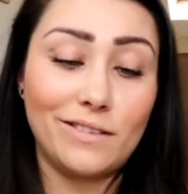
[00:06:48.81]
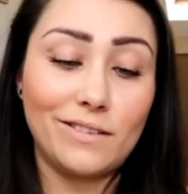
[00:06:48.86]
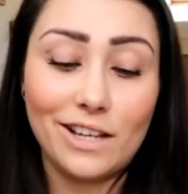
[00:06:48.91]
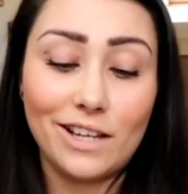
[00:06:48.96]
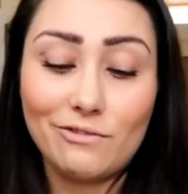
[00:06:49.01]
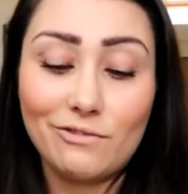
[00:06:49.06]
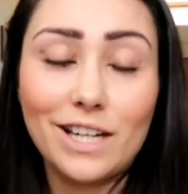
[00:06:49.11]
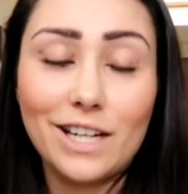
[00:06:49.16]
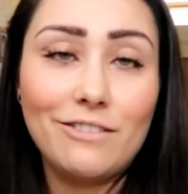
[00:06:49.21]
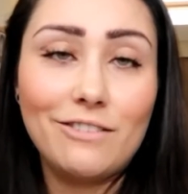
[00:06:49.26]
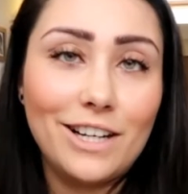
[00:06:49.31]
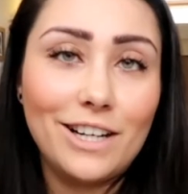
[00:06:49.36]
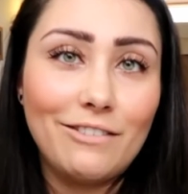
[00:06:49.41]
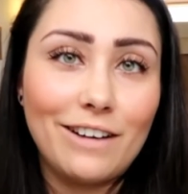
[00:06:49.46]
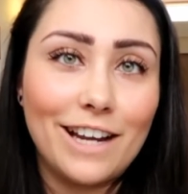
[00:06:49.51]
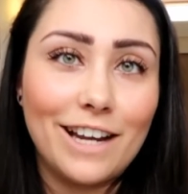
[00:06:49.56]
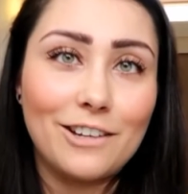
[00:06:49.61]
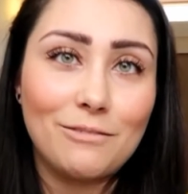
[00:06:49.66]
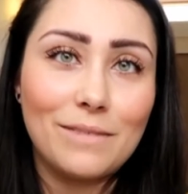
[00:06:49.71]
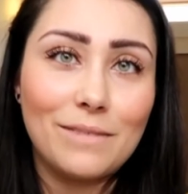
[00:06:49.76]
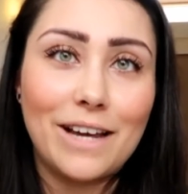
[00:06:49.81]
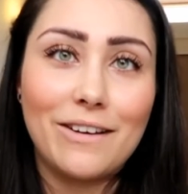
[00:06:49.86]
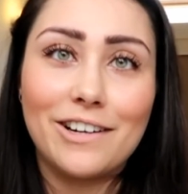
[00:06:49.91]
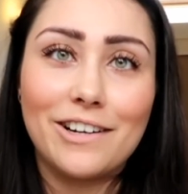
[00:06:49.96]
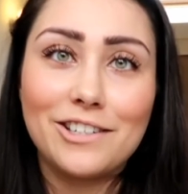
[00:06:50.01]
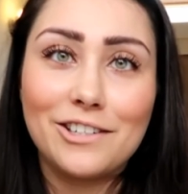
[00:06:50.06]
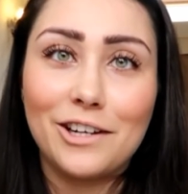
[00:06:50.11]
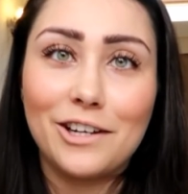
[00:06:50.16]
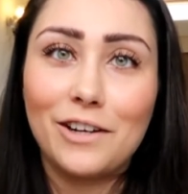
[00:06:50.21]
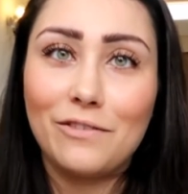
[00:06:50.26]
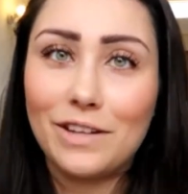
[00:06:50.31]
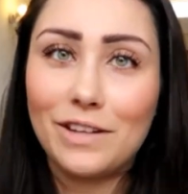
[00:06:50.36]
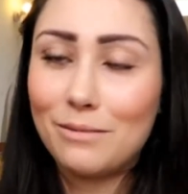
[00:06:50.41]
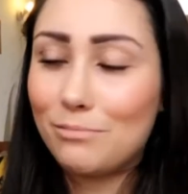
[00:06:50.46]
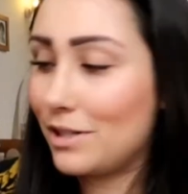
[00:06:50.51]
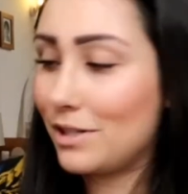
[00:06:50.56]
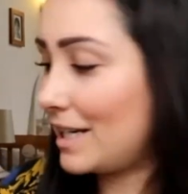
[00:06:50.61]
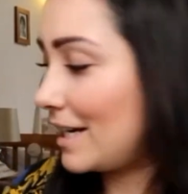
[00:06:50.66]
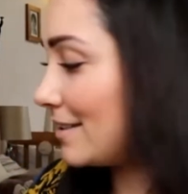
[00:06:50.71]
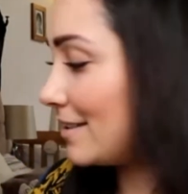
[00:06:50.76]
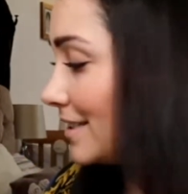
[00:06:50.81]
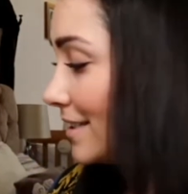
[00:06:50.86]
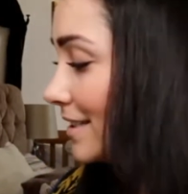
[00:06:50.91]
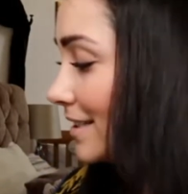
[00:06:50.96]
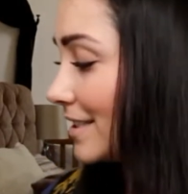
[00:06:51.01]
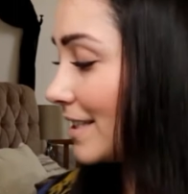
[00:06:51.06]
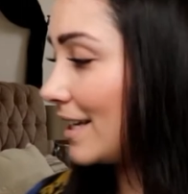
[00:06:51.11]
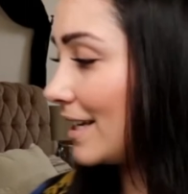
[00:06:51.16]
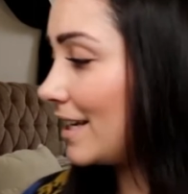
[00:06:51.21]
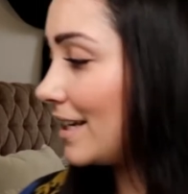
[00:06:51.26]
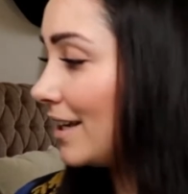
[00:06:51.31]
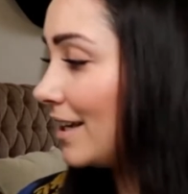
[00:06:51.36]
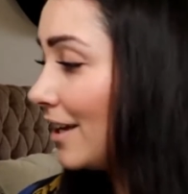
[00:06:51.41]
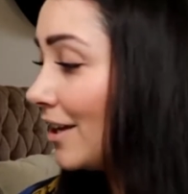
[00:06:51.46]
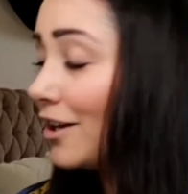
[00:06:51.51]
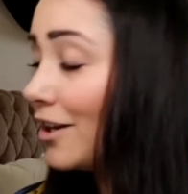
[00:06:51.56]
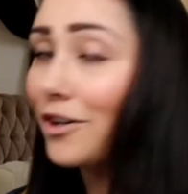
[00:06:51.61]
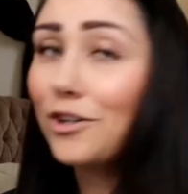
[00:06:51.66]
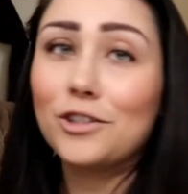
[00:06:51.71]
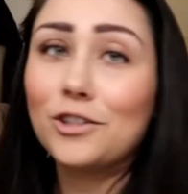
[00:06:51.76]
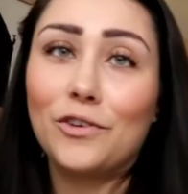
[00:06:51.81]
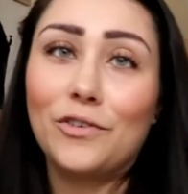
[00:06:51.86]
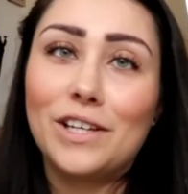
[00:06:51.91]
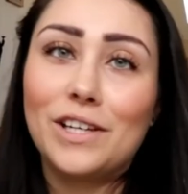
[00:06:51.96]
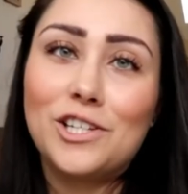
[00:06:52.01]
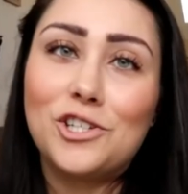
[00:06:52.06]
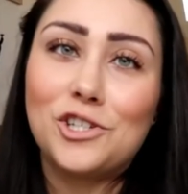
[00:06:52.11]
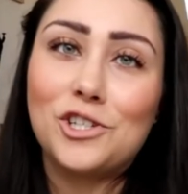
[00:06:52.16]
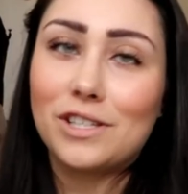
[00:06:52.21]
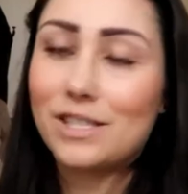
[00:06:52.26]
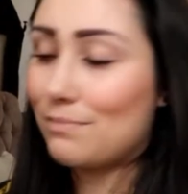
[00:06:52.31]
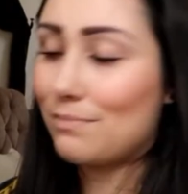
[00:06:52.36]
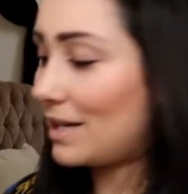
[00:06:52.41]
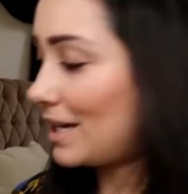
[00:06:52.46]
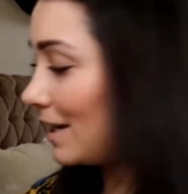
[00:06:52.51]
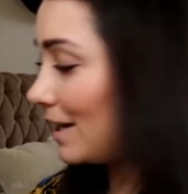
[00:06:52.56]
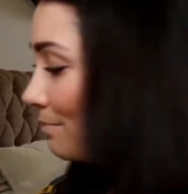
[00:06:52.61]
Something really random now, and I don't know if anybody else does it or if it is just